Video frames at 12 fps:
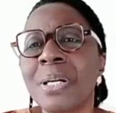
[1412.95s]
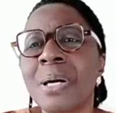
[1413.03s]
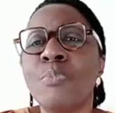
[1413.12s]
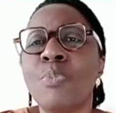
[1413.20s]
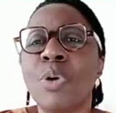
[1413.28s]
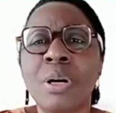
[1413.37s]

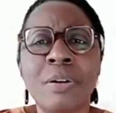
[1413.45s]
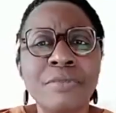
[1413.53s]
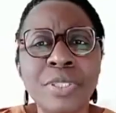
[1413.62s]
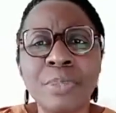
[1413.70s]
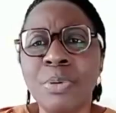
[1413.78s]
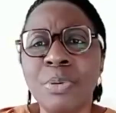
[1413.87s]
more
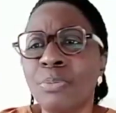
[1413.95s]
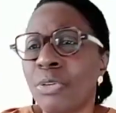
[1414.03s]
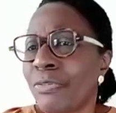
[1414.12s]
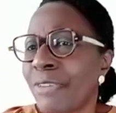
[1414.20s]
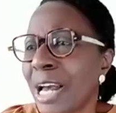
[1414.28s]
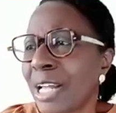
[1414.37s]
comfortable, more
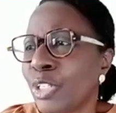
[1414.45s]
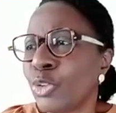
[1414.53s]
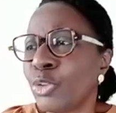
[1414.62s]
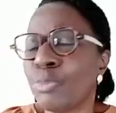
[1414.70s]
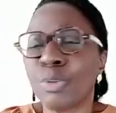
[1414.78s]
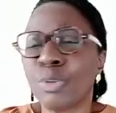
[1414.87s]

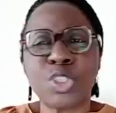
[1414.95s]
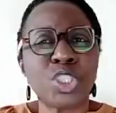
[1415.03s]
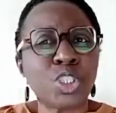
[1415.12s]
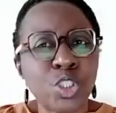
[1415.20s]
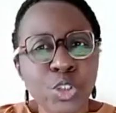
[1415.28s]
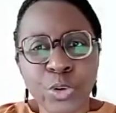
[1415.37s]
valued, more
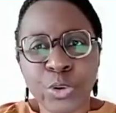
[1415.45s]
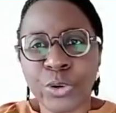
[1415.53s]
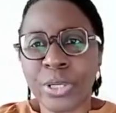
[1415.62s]
secure